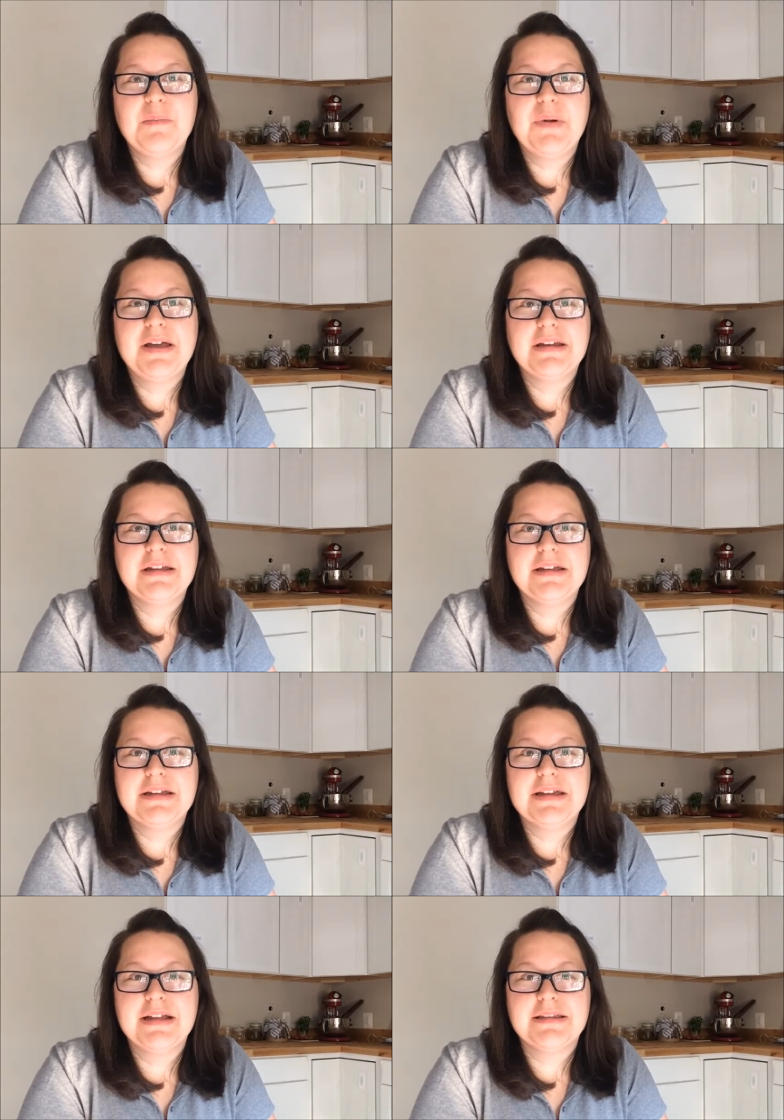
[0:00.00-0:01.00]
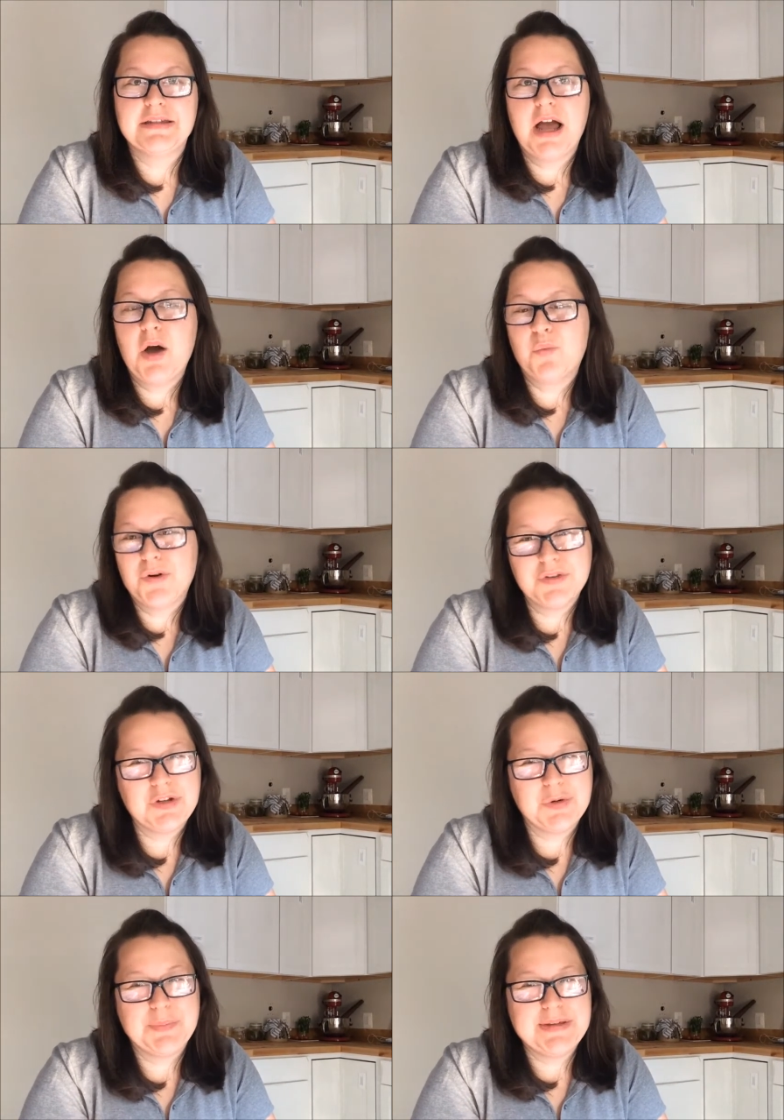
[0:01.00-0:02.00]
but it's not worth
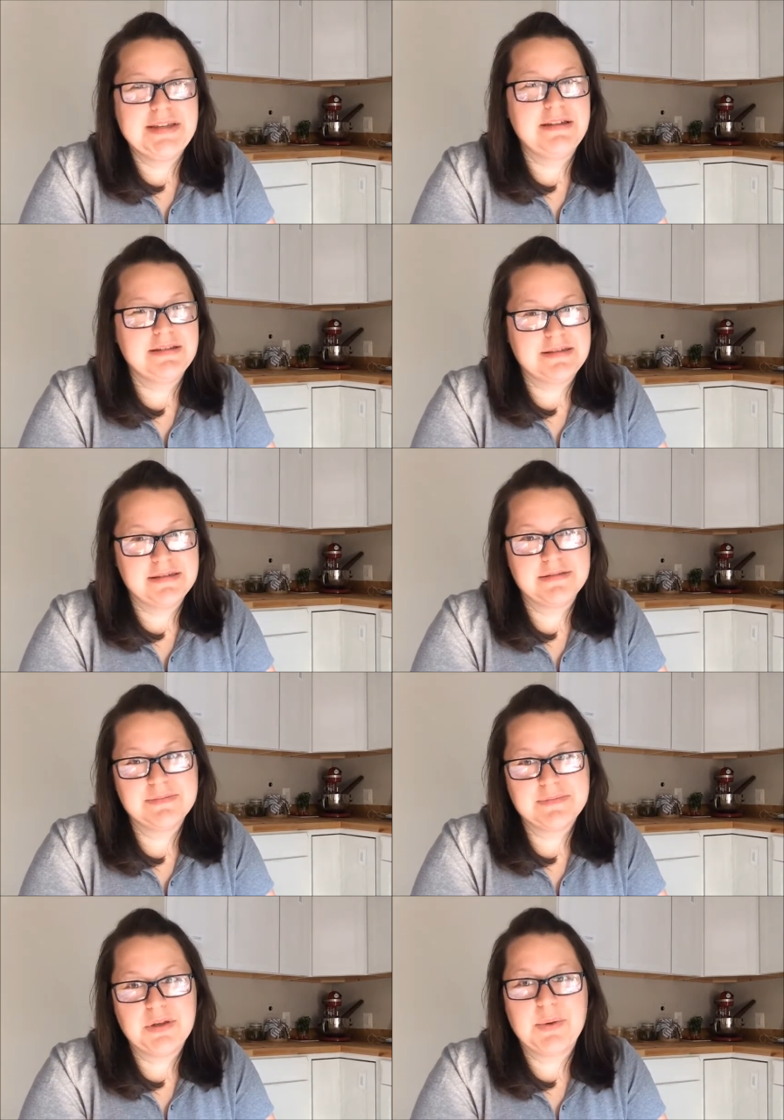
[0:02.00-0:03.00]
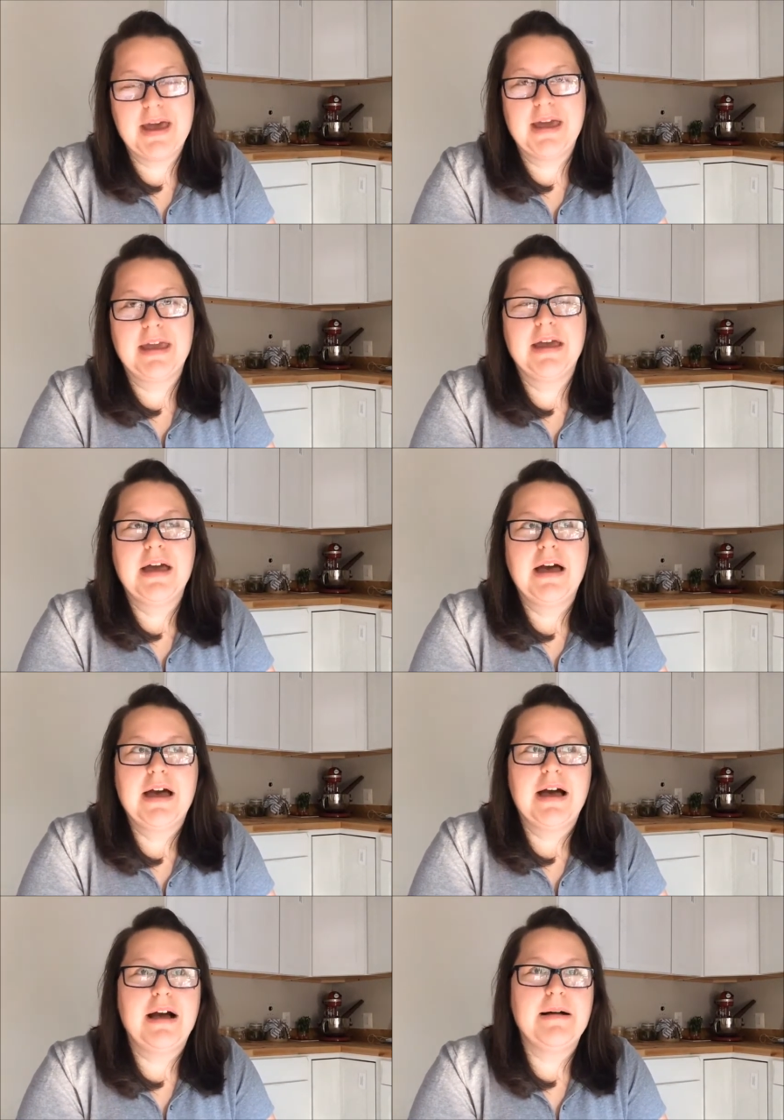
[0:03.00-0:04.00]
your peace, okay?
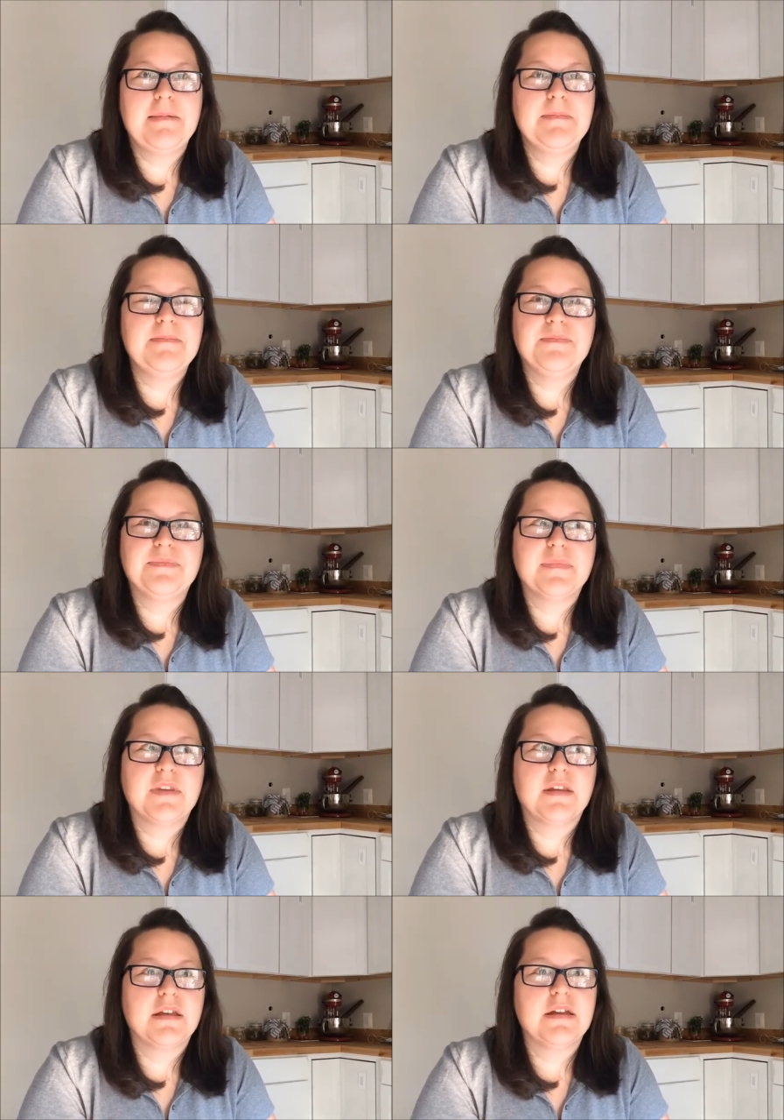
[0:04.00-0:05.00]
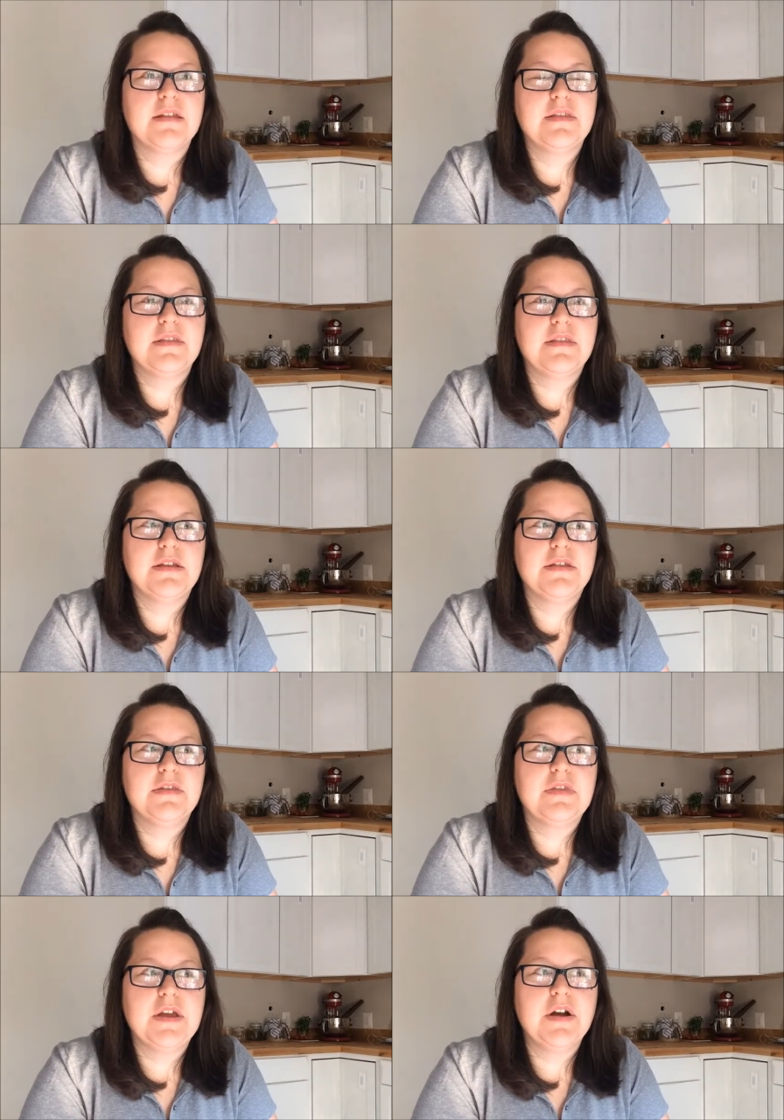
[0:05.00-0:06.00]
Um,
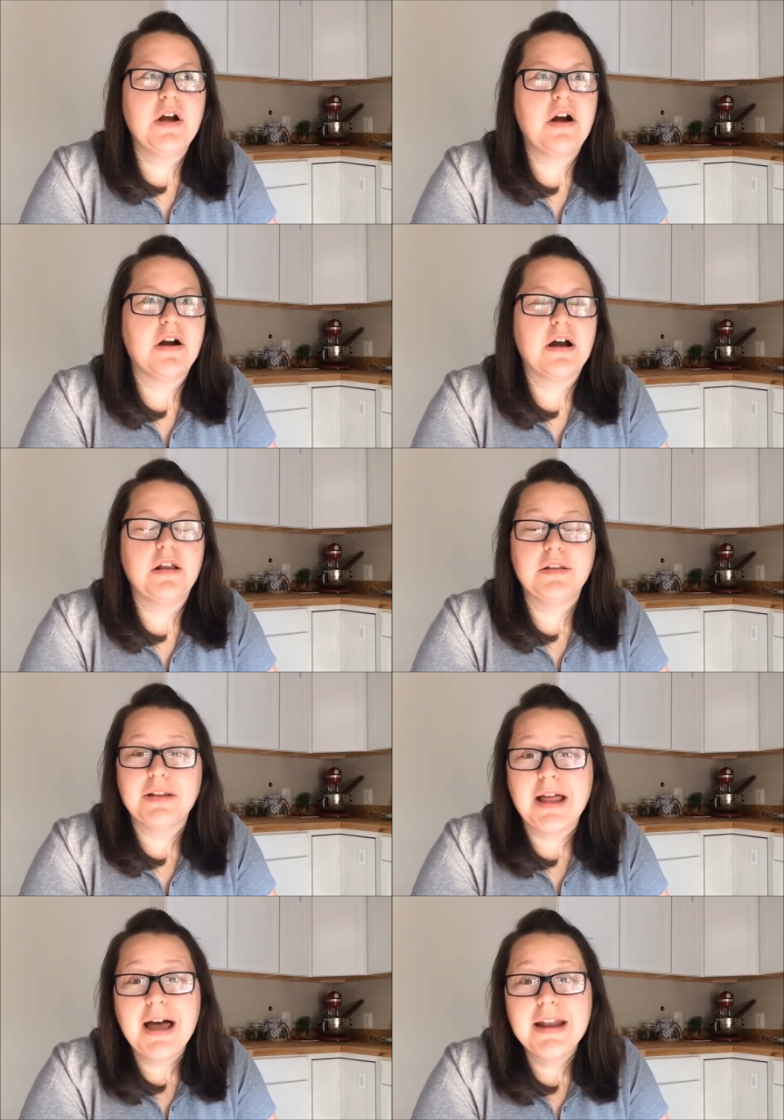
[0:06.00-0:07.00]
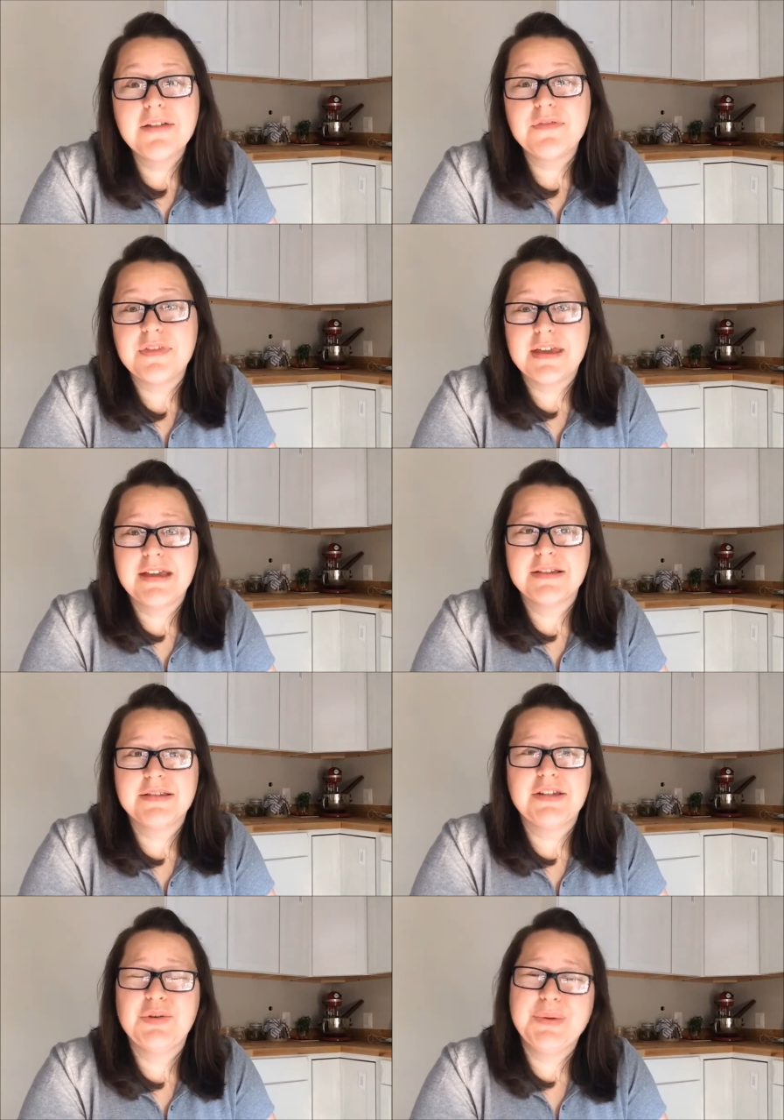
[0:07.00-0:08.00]
there are a lot of
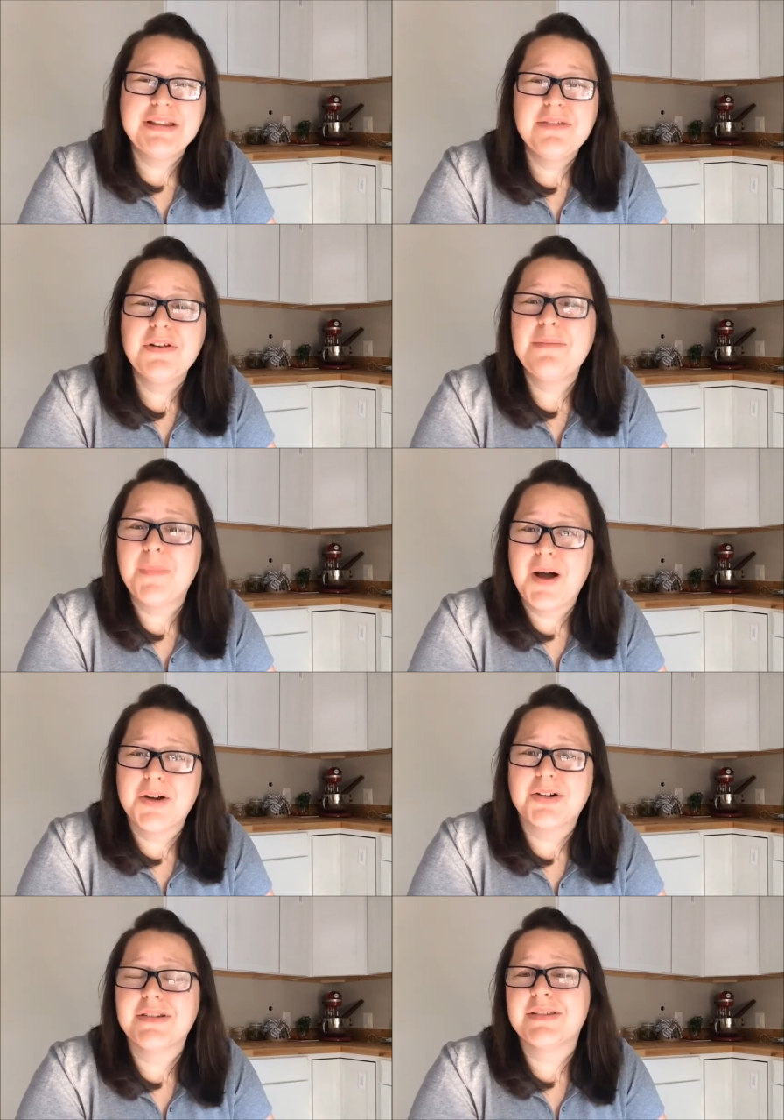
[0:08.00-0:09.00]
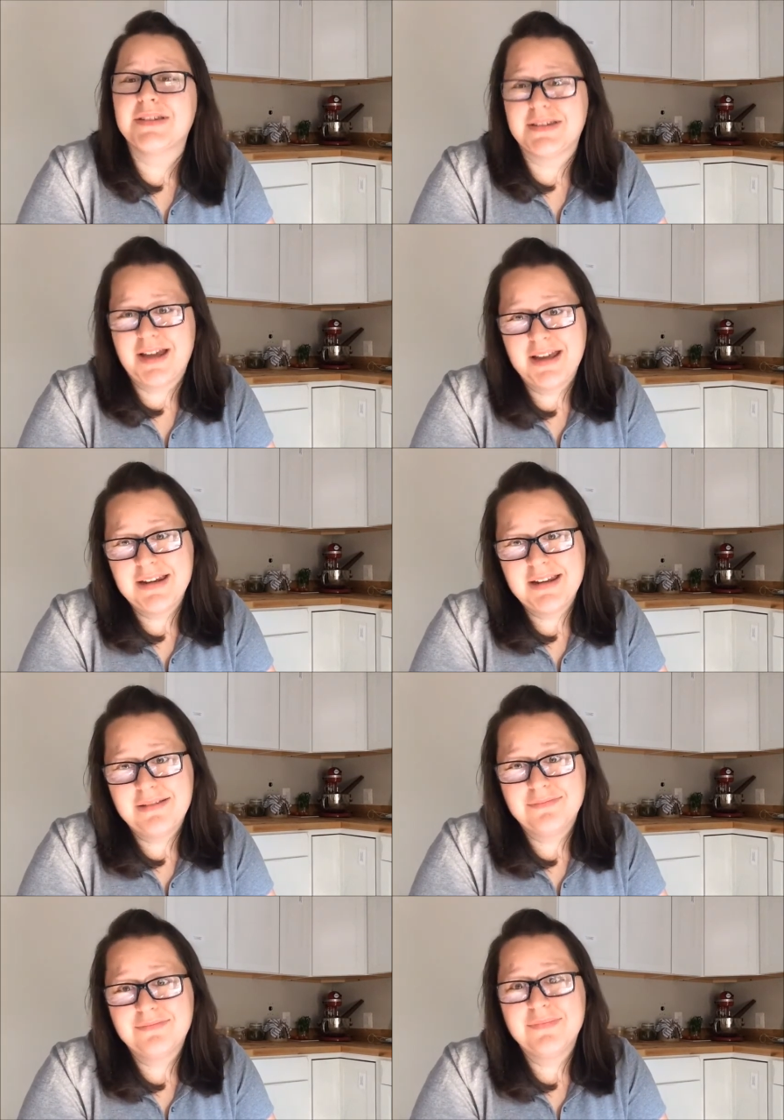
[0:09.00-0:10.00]
things, you know, we live in a modern society.